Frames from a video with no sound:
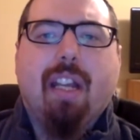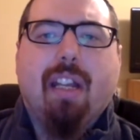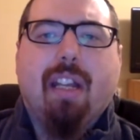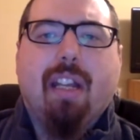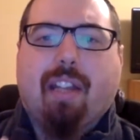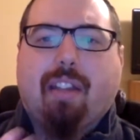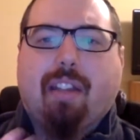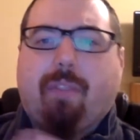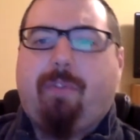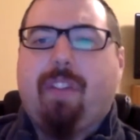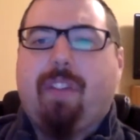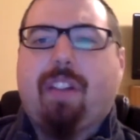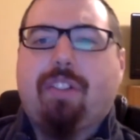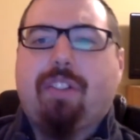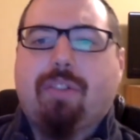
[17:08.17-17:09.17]
that the
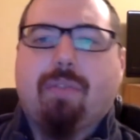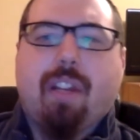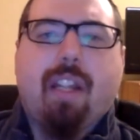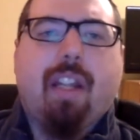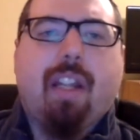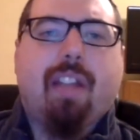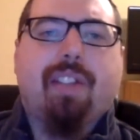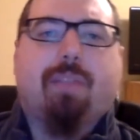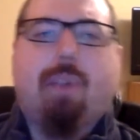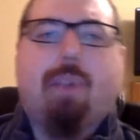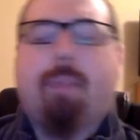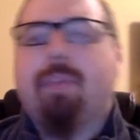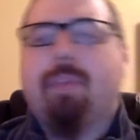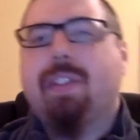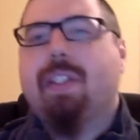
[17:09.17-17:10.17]
fig tree is a
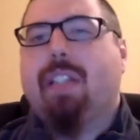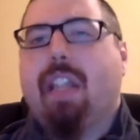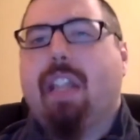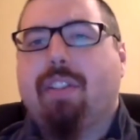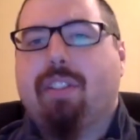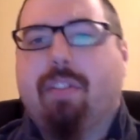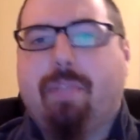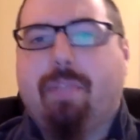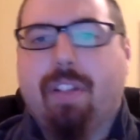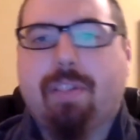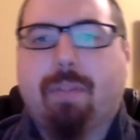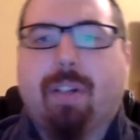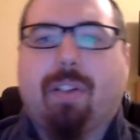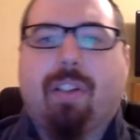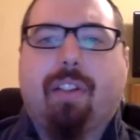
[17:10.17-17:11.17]
representation of
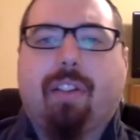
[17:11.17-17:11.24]
Israel.